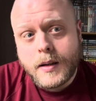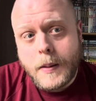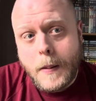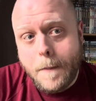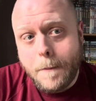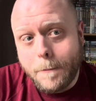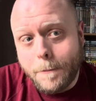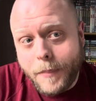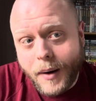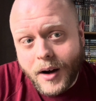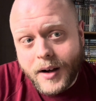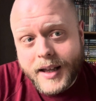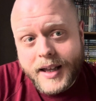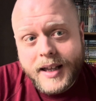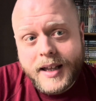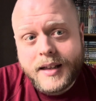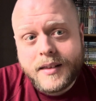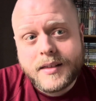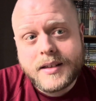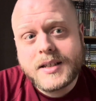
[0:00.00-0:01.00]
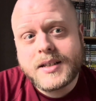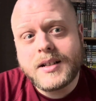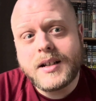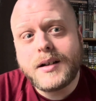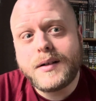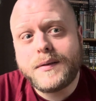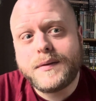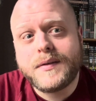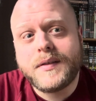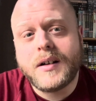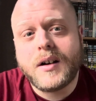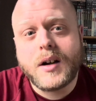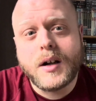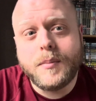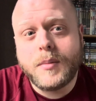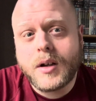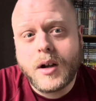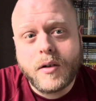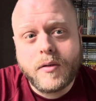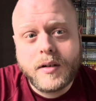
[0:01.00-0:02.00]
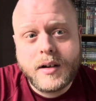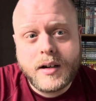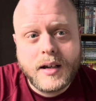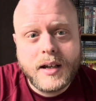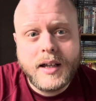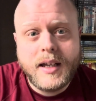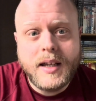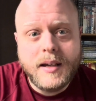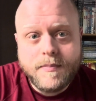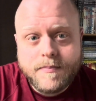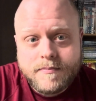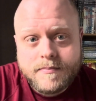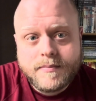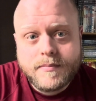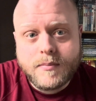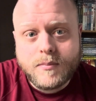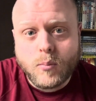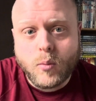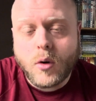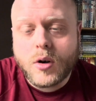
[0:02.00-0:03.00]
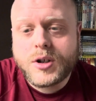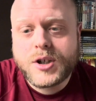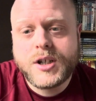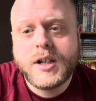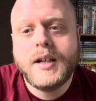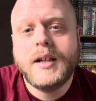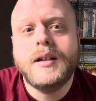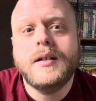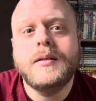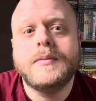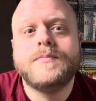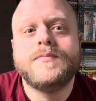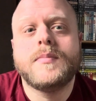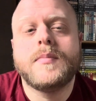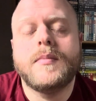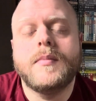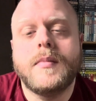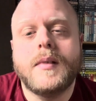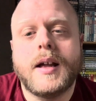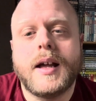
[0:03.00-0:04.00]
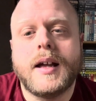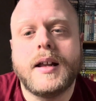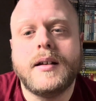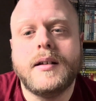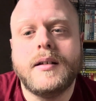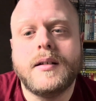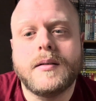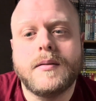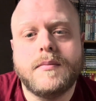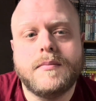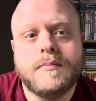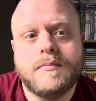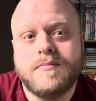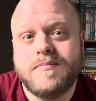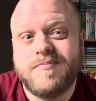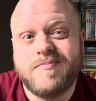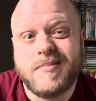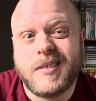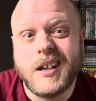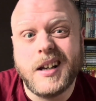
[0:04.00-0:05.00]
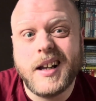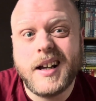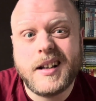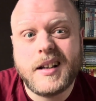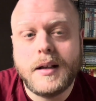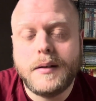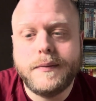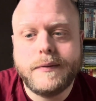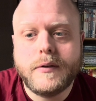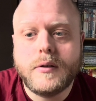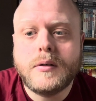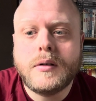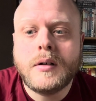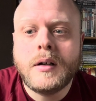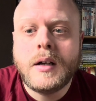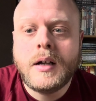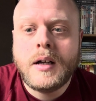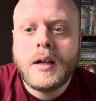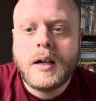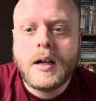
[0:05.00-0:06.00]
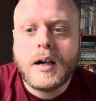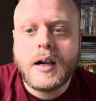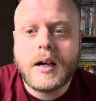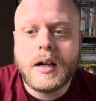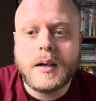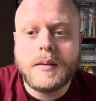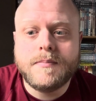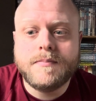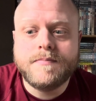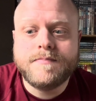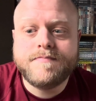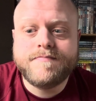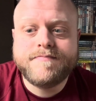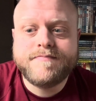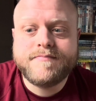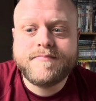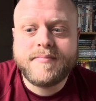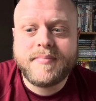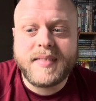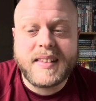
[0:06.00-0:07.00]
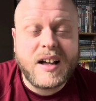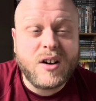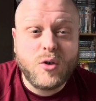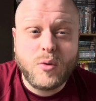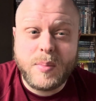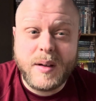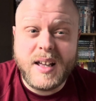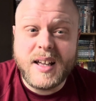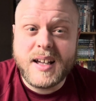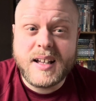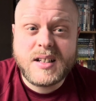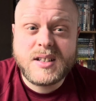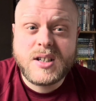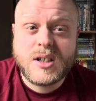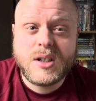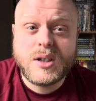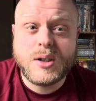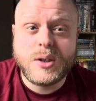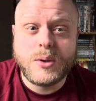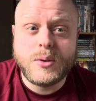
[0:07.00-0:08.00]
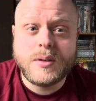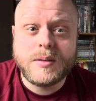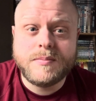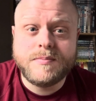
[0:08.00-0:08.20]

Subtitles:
buying the stuff that I'm currently watching and collecting for, that will be it too.